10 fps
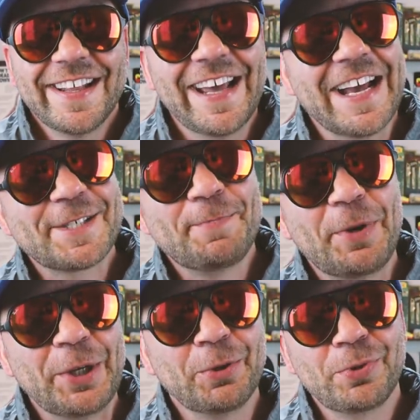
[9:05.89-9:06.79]
they had some
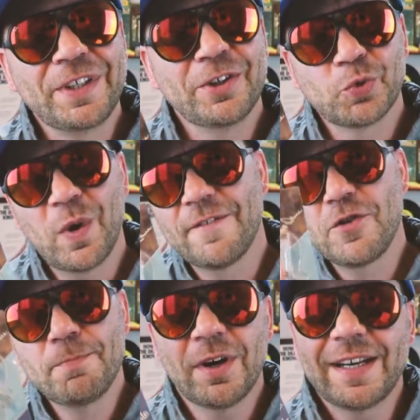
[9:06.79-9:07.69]
pretty cool deals where
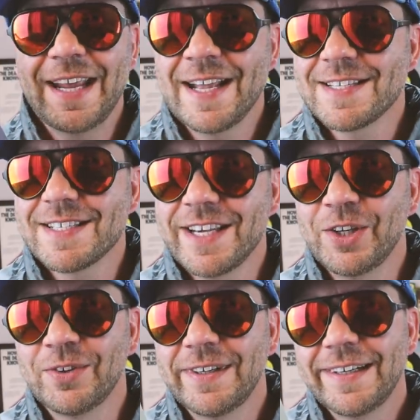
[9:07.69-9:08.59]
if you bought a Dance's
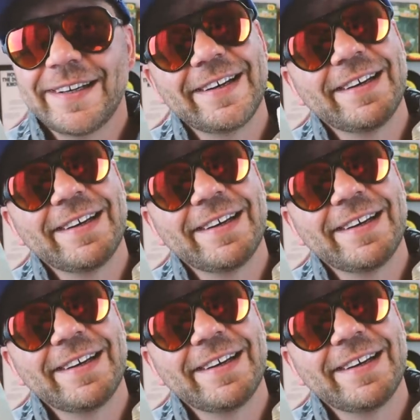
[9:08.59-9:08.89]
Eel,